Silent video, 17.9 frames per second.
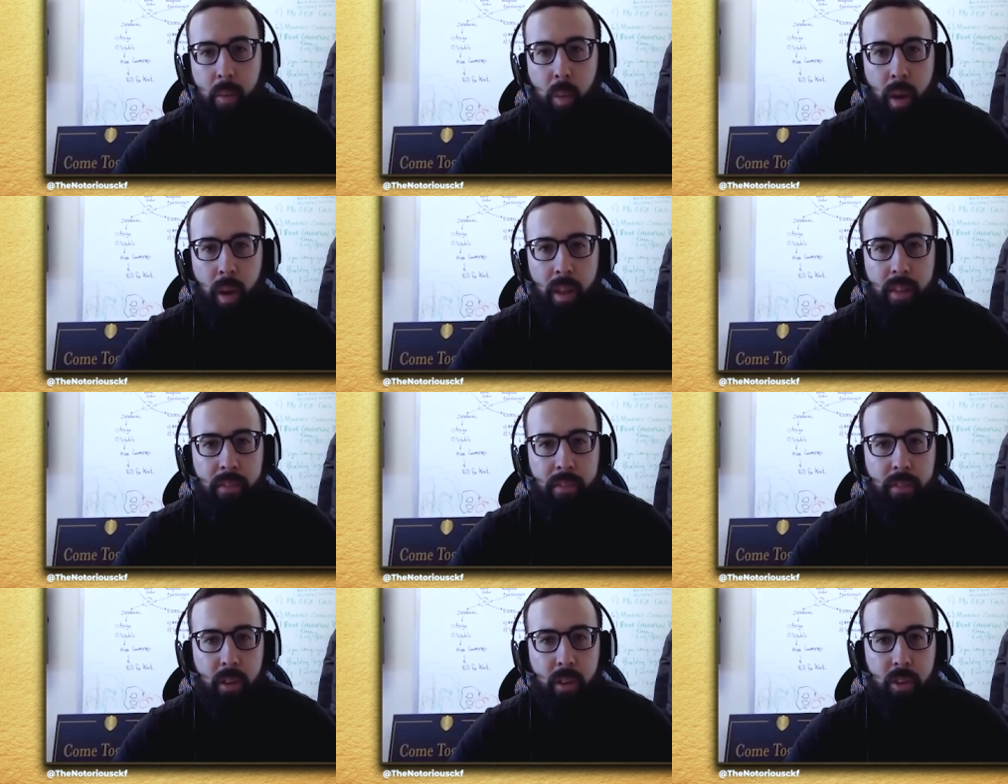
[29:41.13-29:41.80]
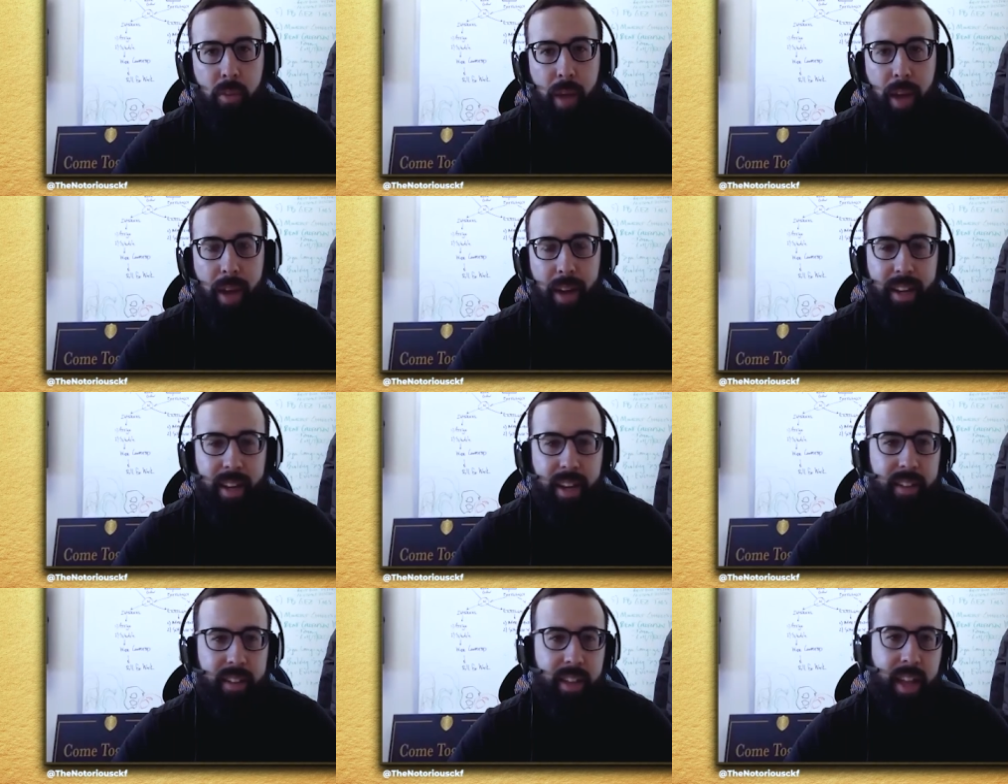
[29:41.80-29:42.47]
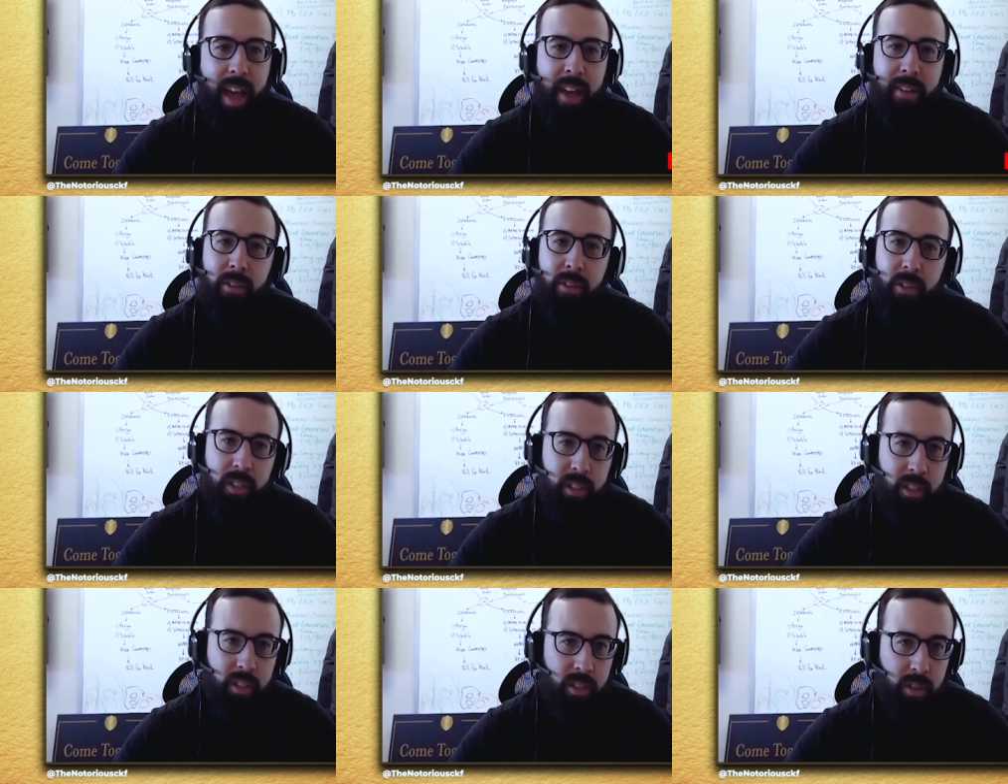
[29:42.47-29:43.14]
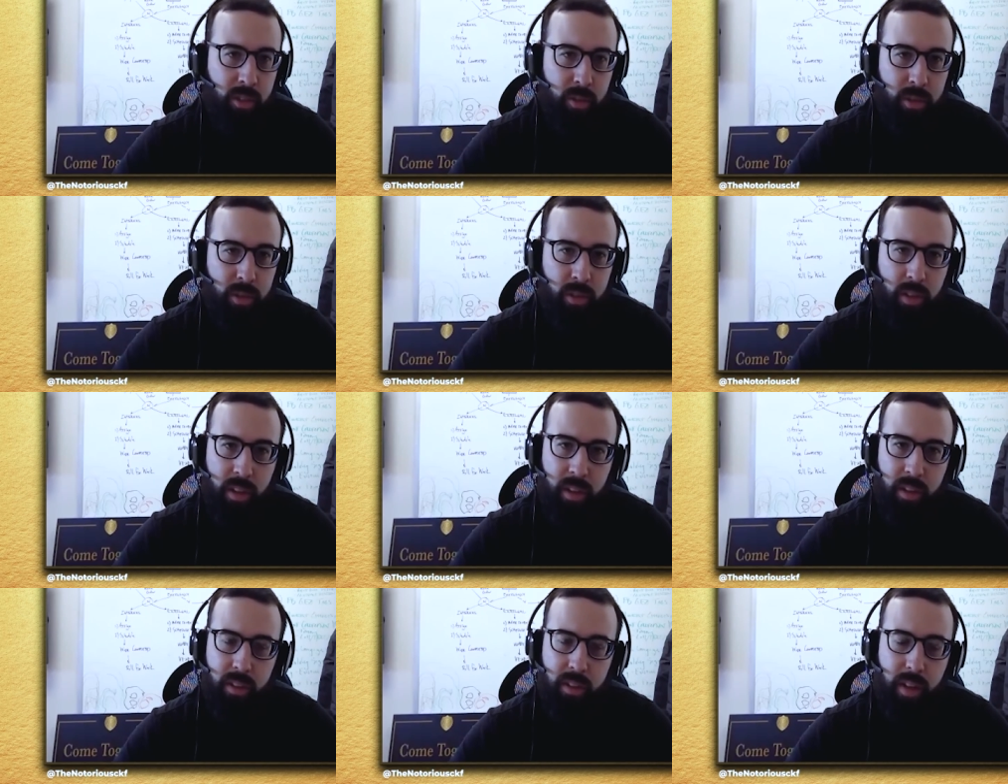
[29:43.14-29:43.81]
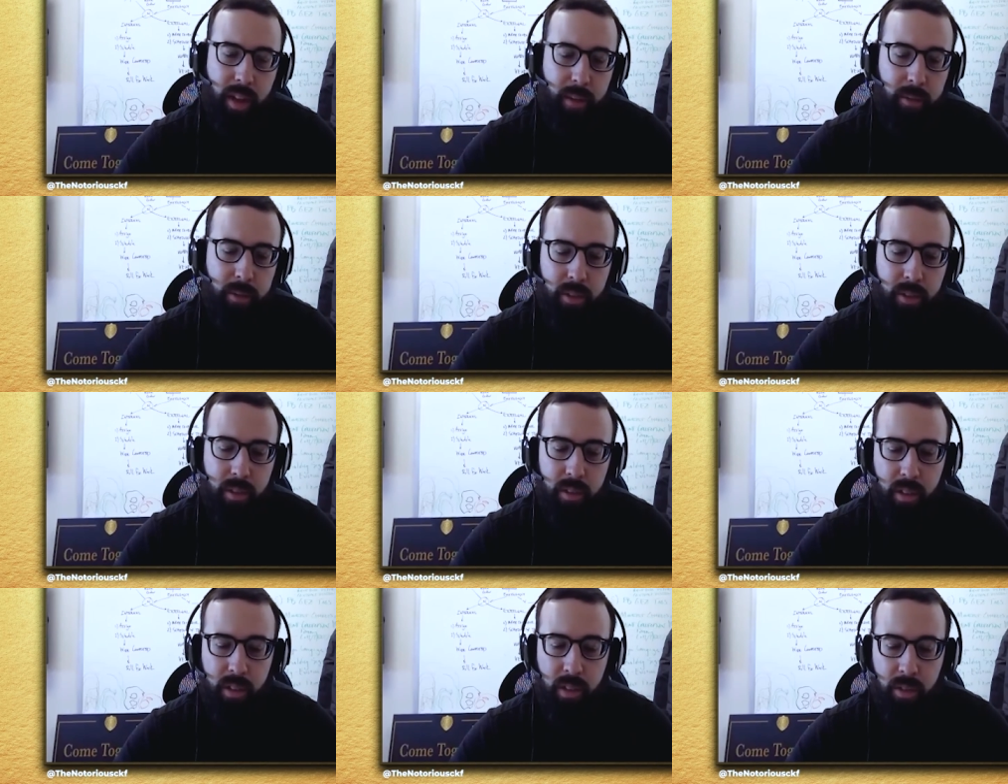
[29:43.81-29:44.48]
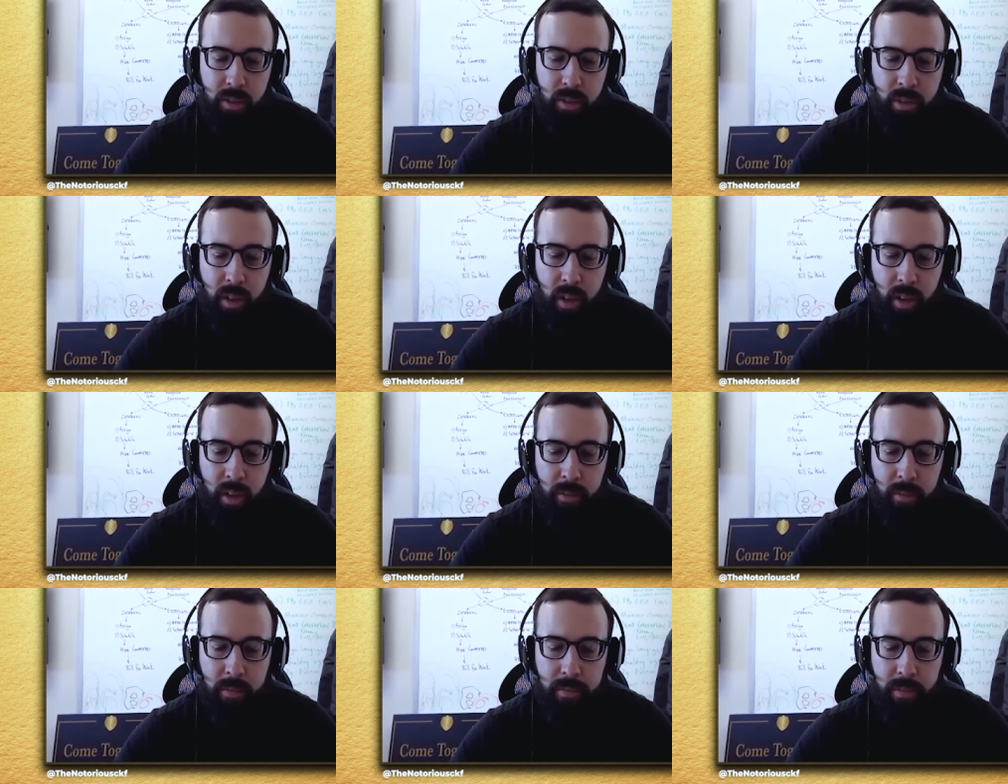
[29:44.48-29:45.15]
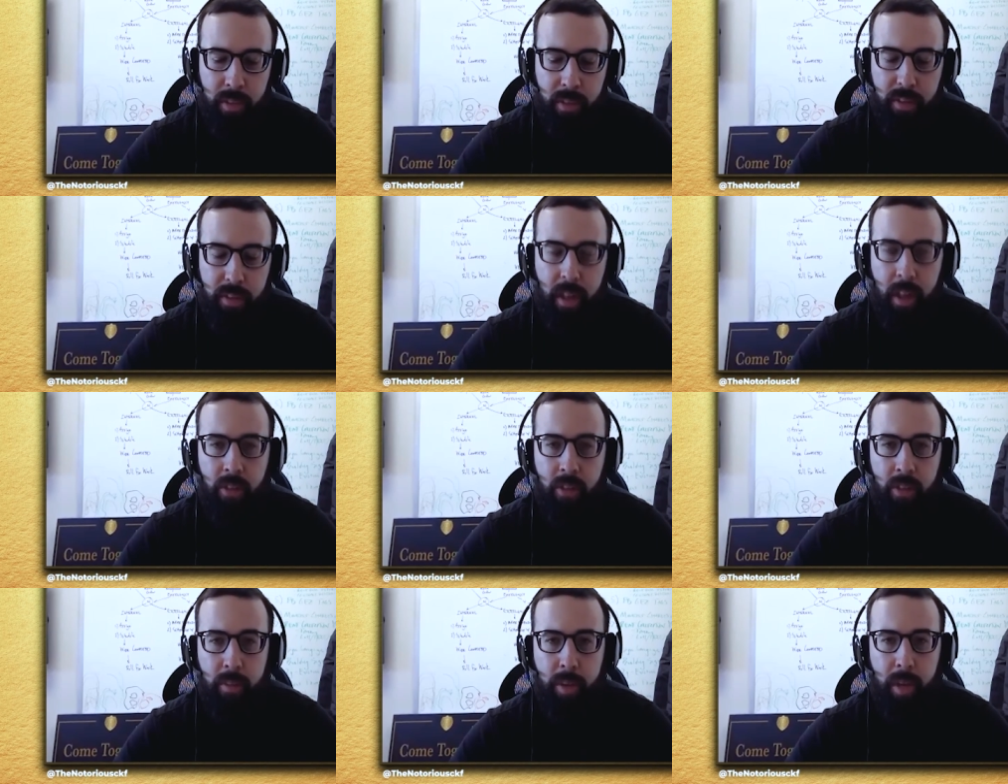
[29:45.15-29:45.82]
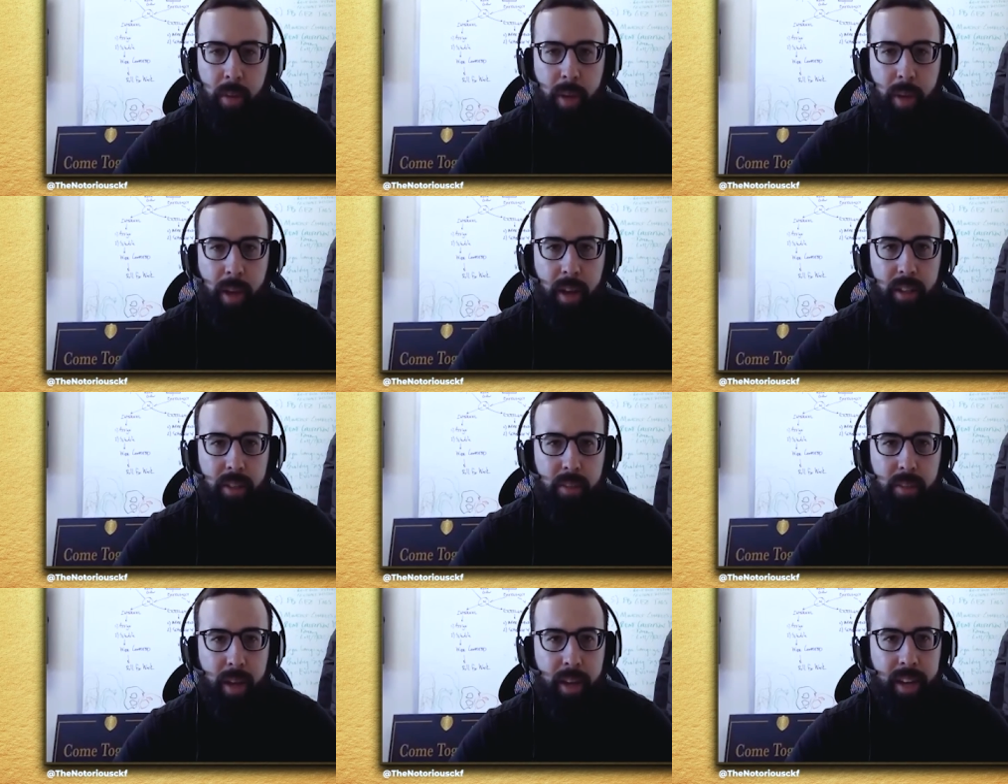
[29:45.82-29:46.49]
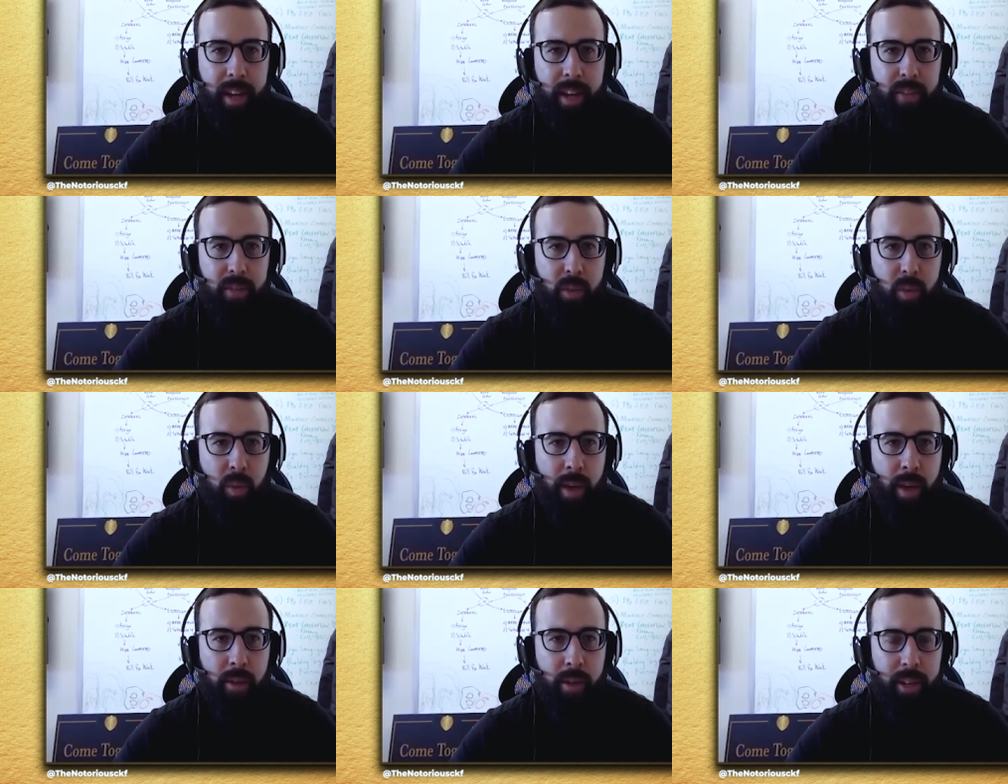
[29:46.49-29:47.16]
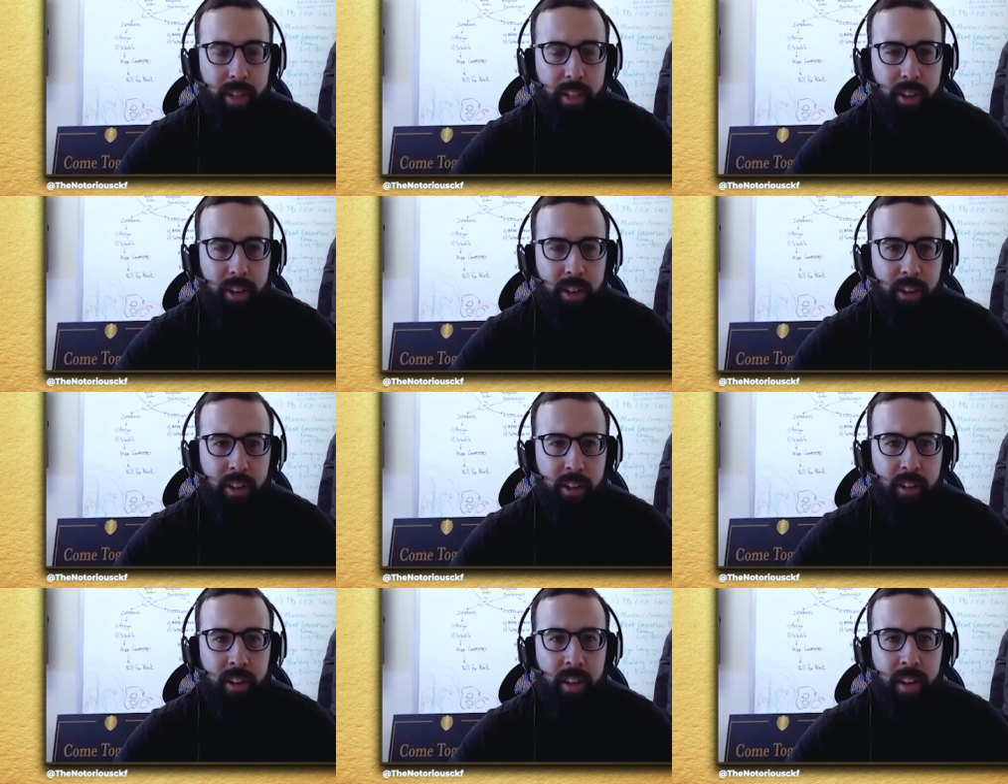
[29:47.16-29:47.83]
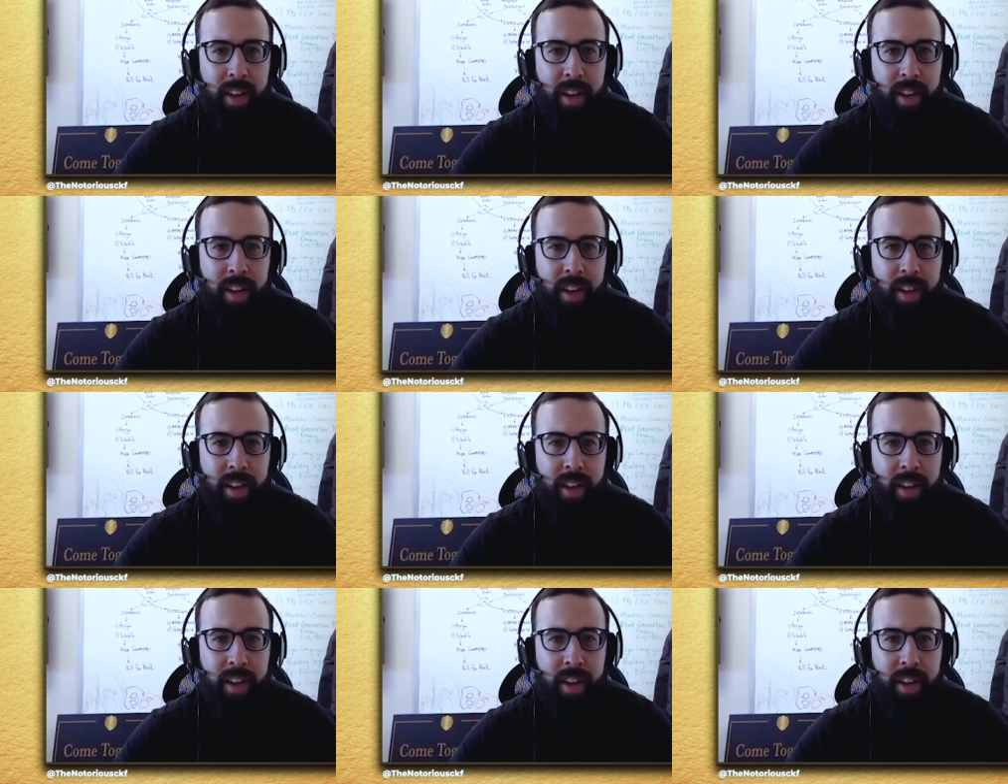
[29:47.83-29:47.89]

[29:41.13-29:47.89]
One of the first podcasts I ever listened to was I was huge follower of the BiggerPockets podcast for a while when I started,